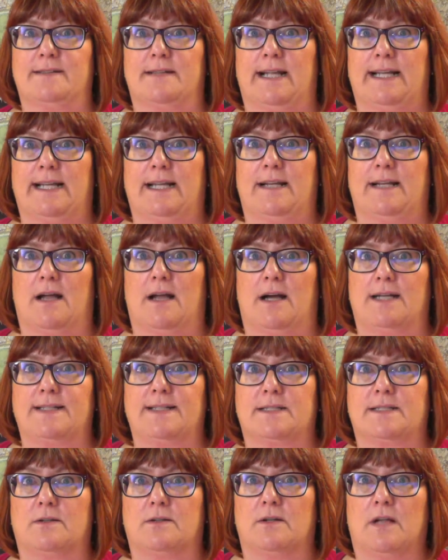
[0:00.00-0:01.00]
like an
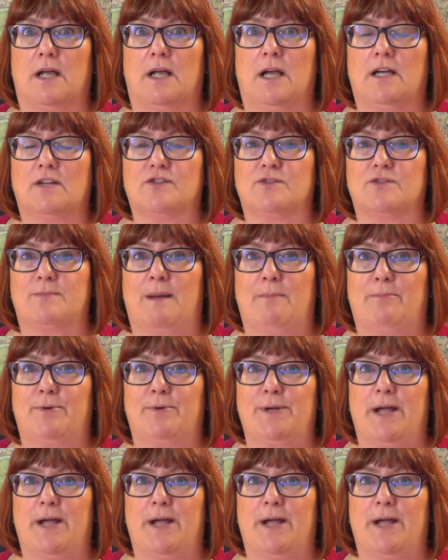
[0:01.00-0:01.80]
icicle. Because remember,